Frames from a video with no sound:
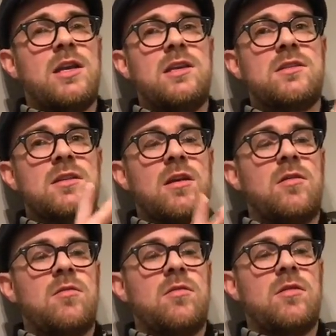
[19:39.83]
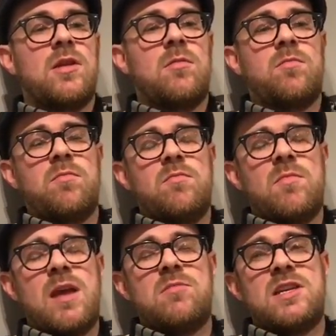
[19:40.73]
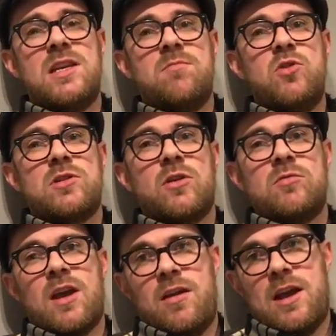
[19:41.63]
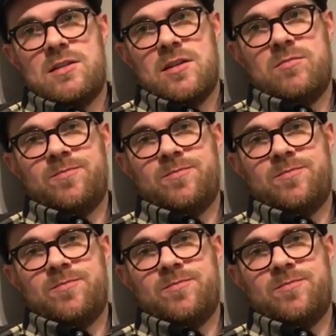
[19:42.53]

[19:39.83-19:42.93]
And he's the MD, musical director.